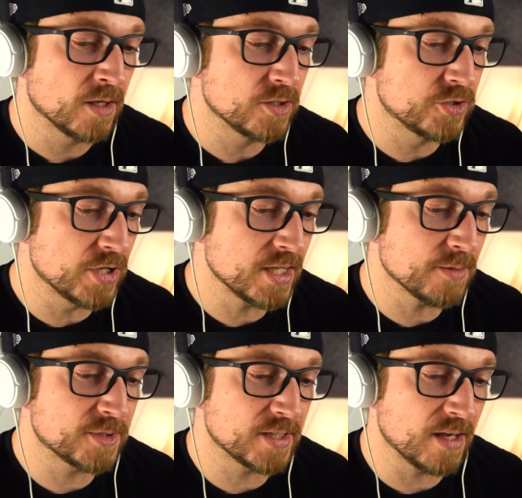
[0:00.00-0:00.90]

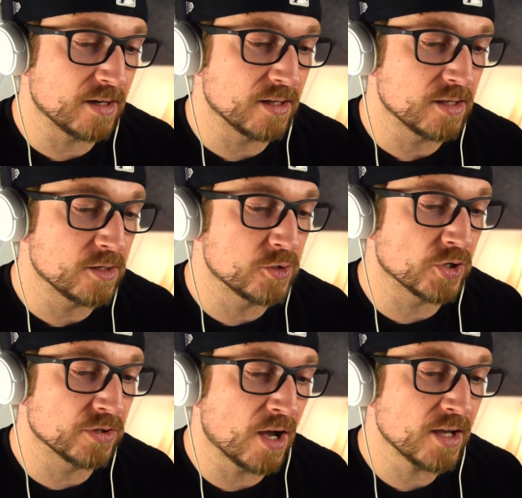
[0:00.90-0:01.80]
Jacob said, "You
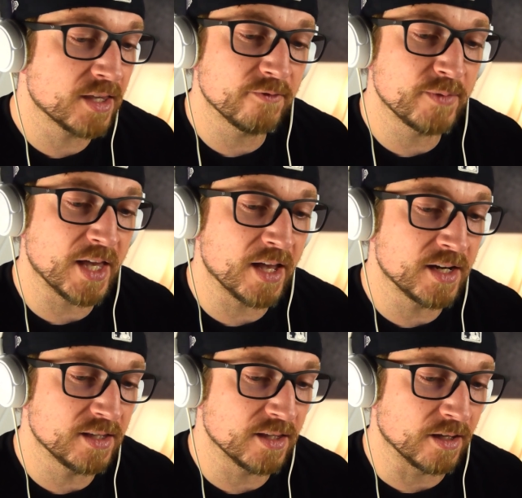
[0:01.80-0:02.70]
shall not give me
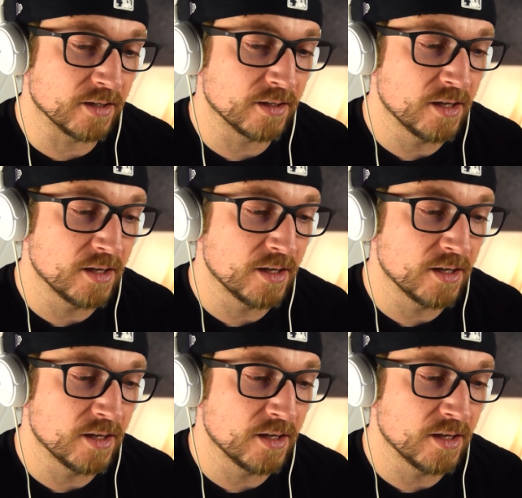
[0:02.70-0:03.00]
anything.